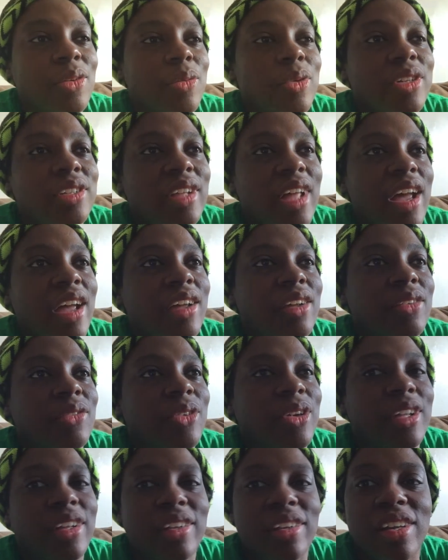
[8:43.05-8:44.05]
Was like,
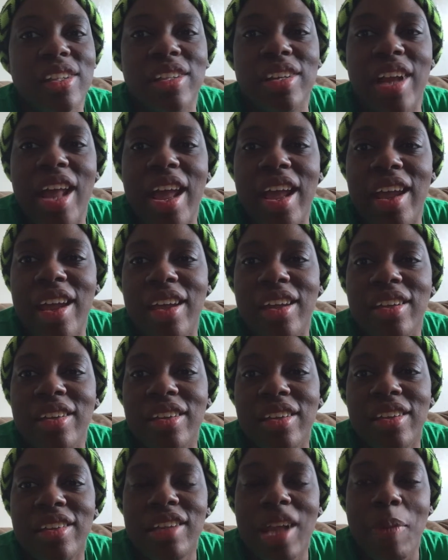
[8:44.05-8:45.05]
what, the other day
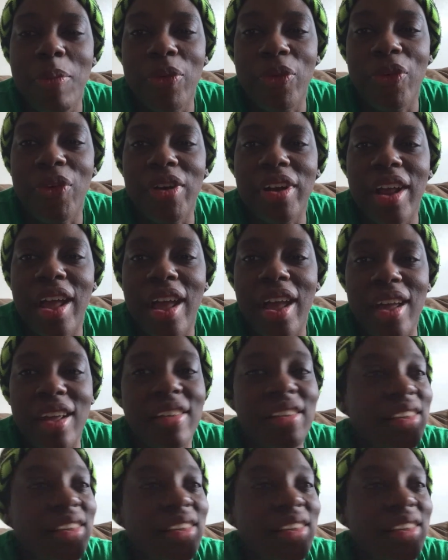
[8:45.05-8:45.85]
before that.